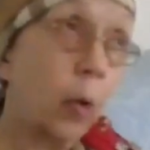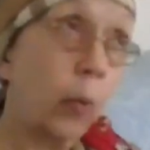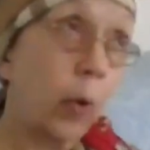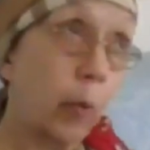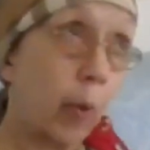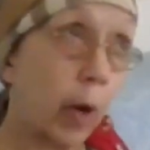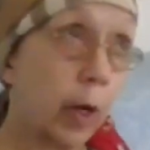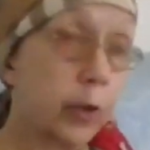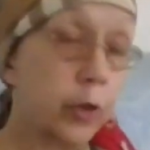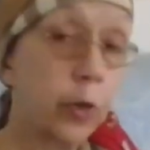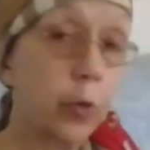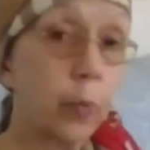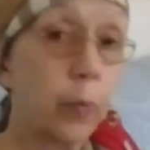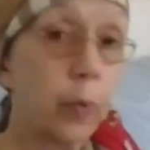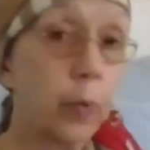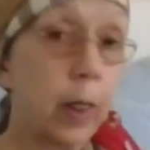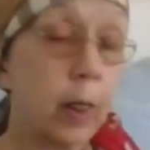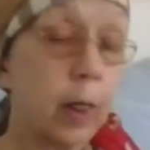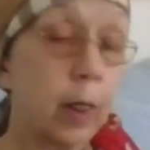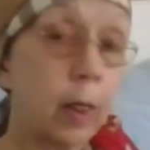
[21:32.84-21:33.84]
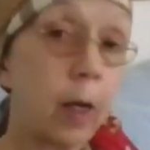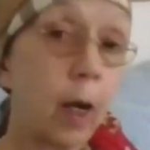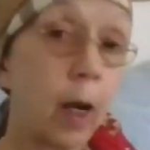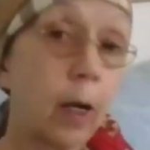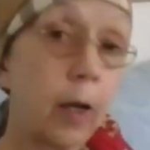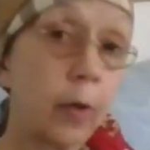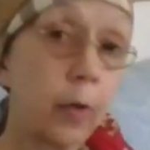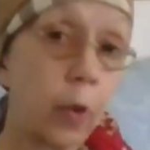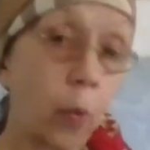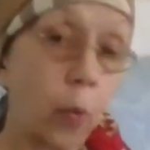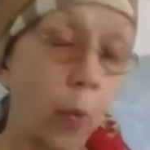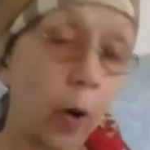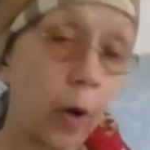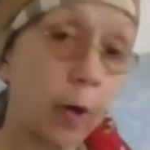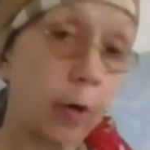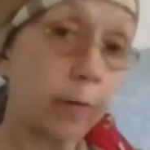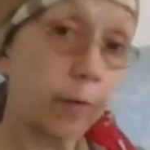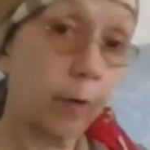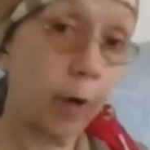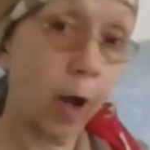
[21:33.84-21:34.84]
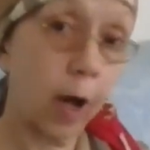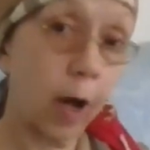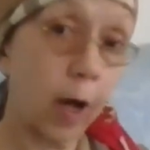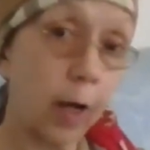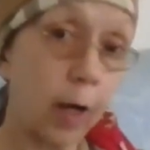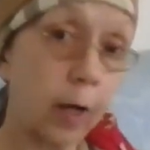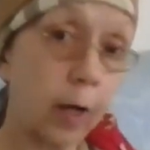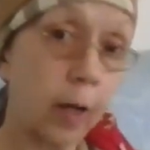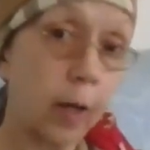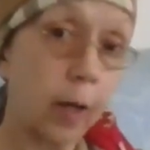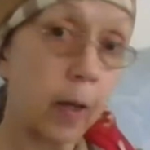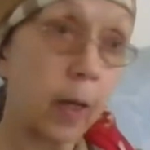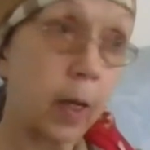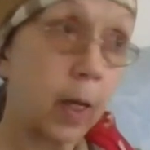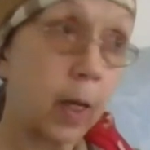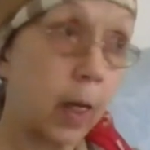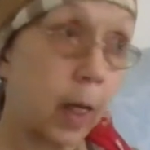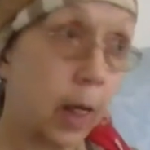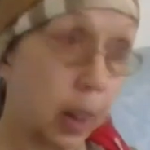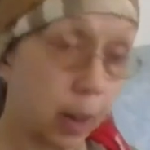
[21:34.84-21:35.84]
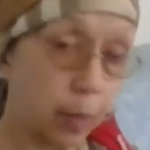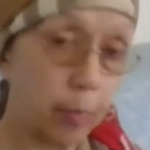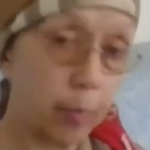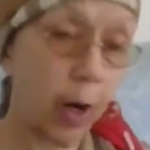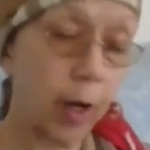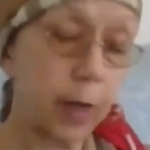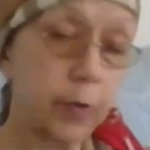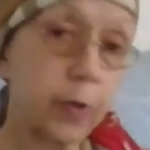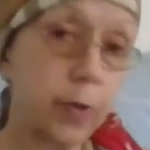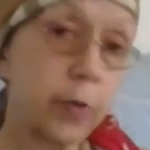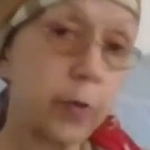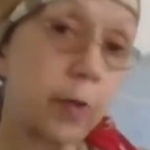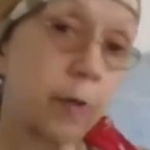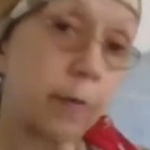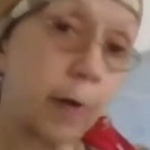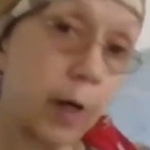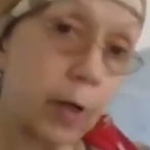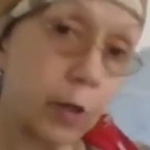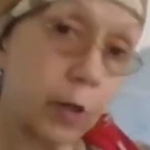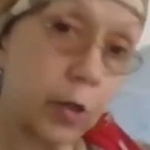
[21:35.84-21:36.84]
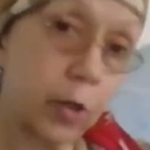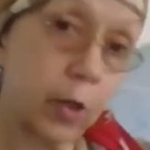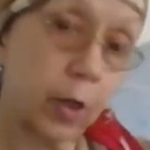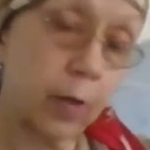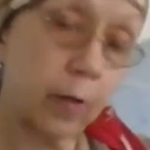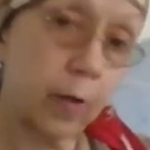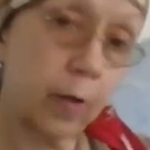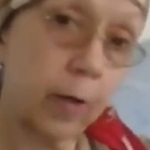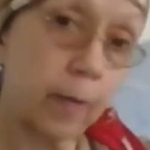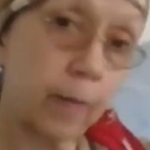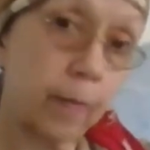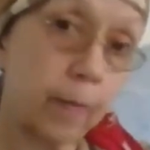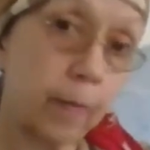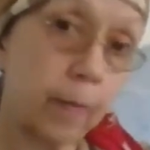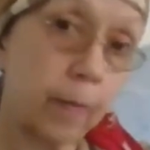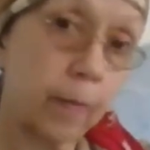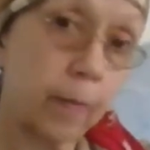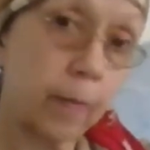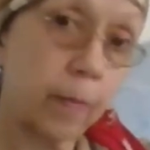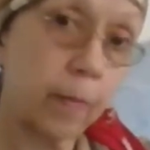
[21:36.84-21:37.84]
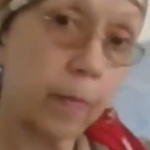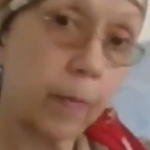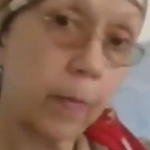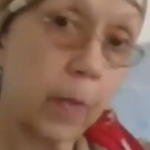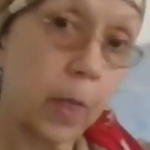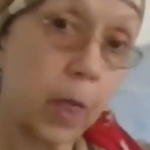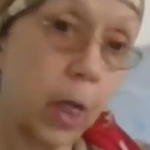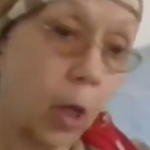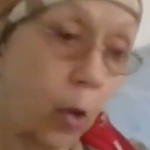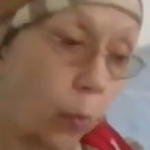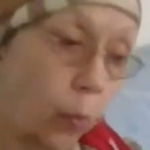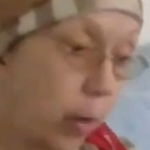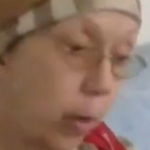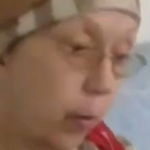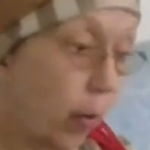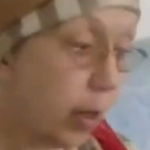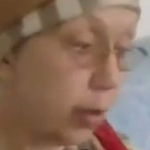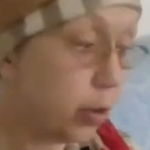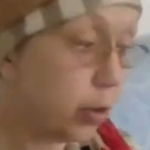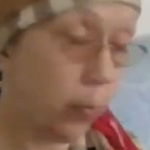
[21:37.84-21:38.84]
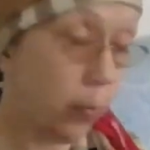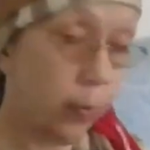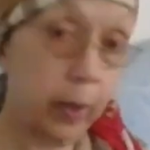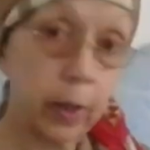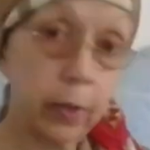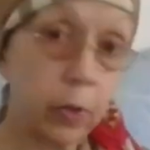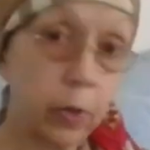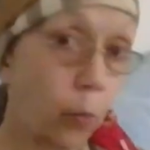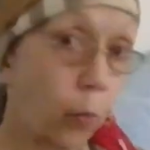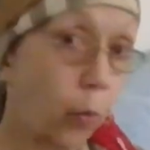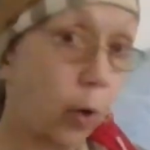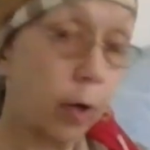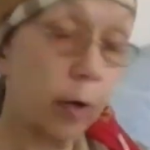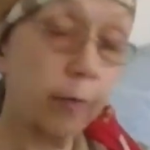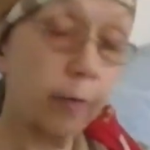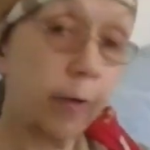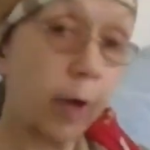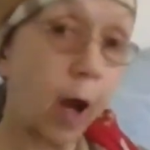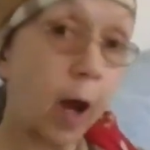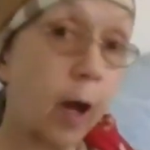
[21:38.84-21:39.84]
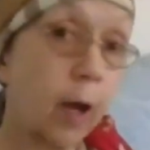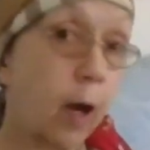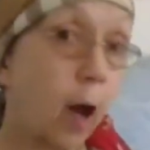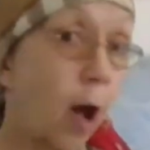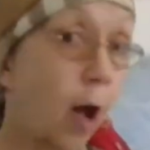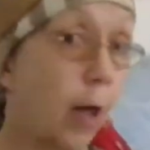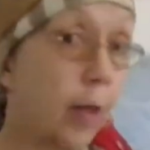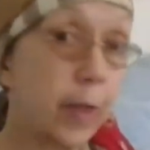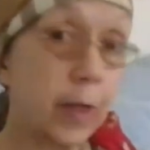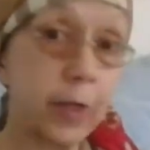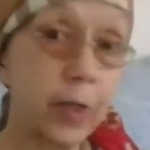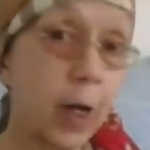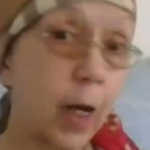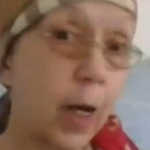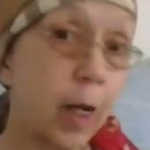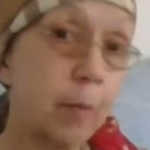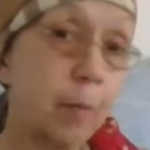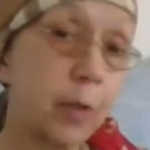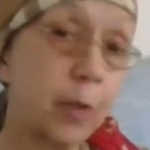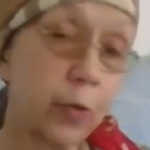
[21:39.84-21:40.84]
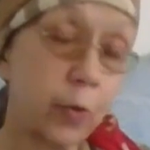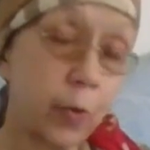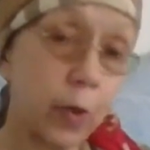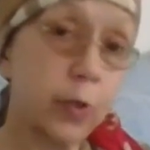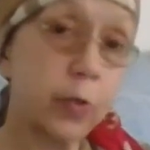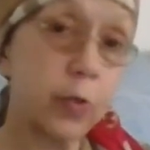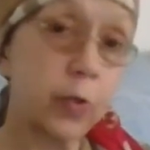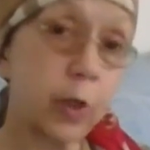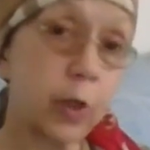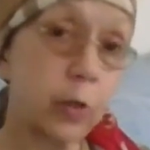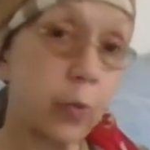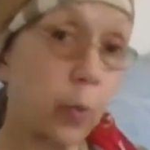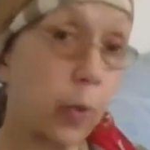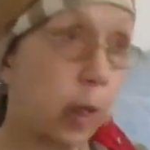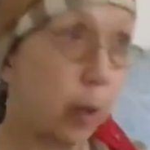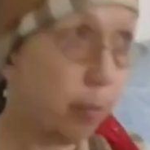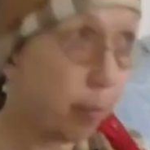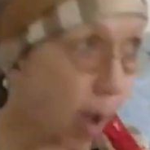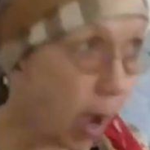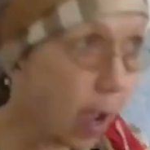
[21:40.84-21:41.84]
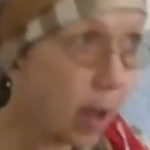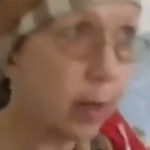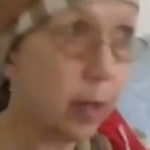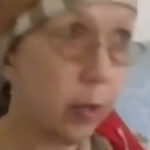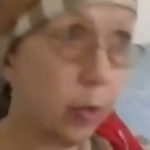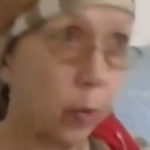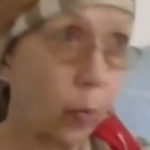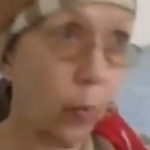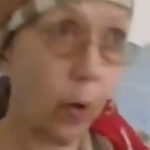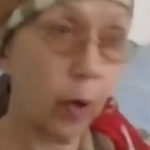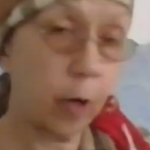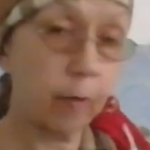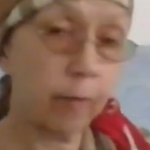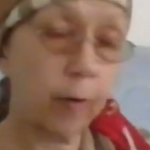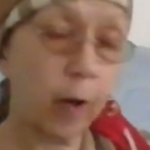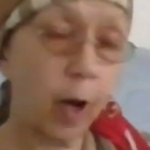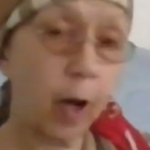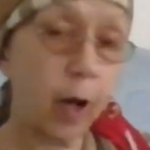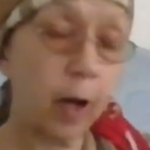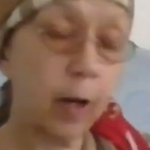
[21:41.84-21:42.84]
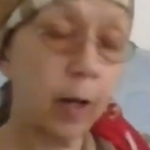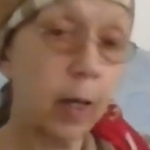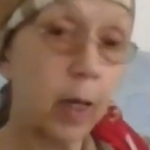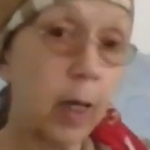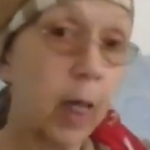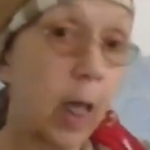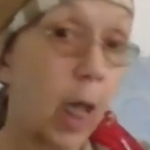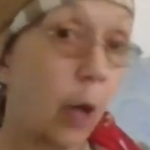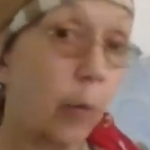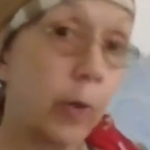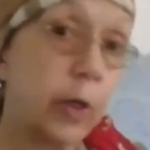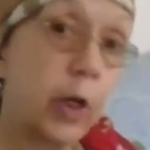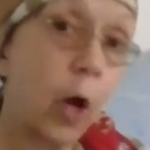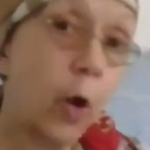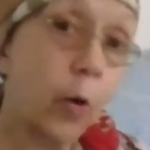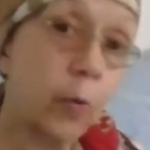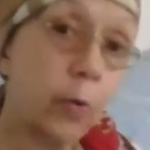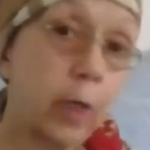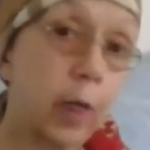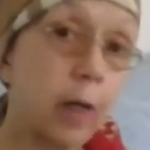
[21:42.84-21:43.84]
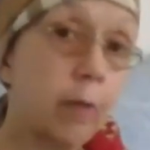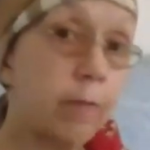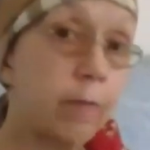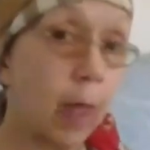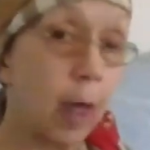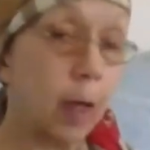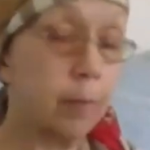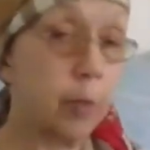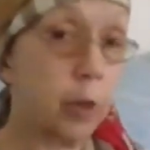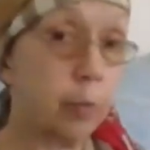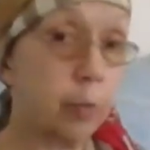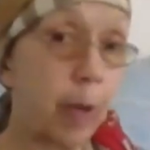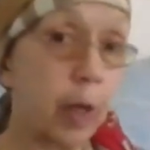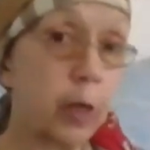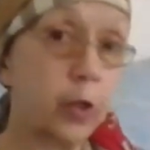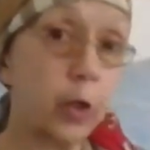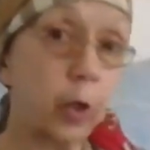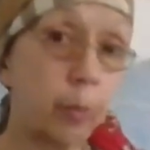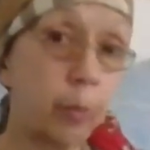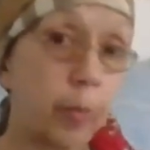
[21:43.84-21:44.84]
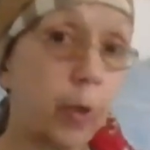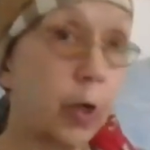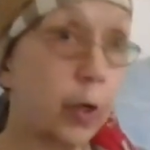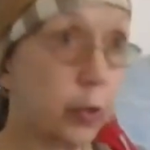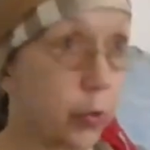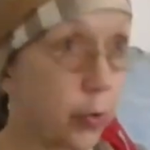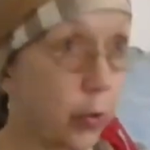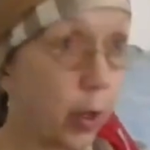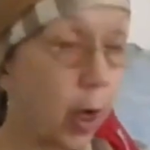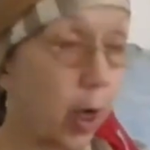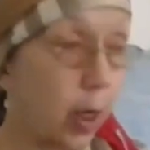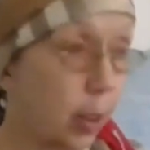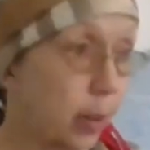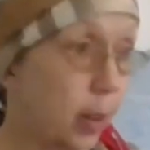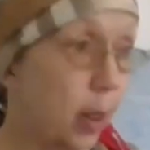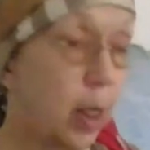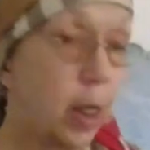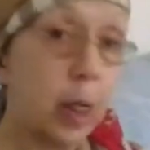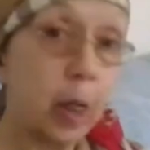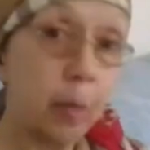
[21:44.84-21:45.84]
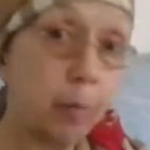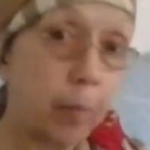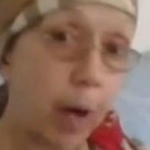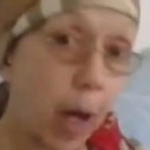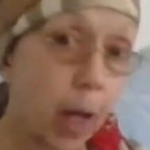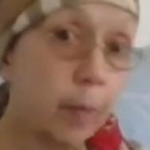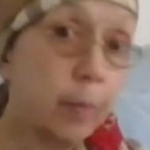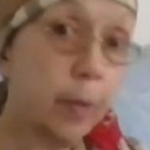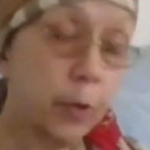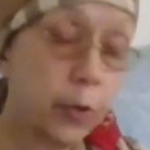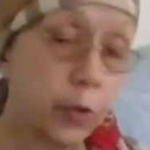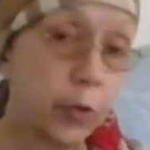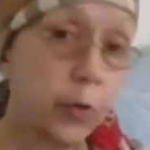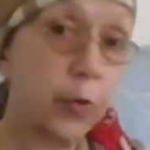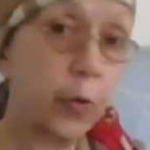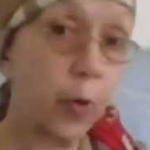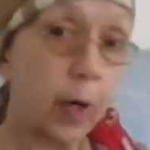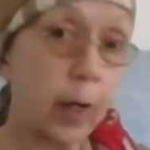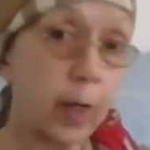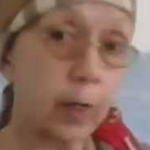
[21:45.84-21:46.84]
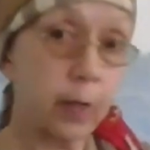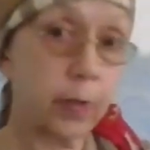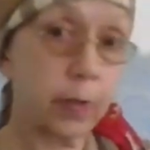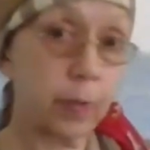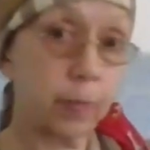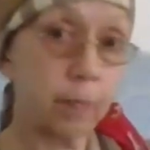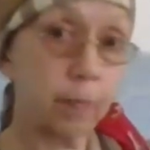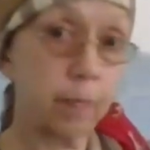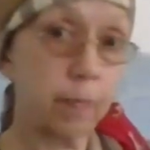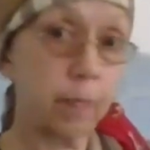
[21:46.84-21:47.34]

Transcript: we want to read the Word of God in the presence of our children. We want to read the Word of God all the time as Christians. We abide in the Word of God. And we don't give them special books called Bible stories.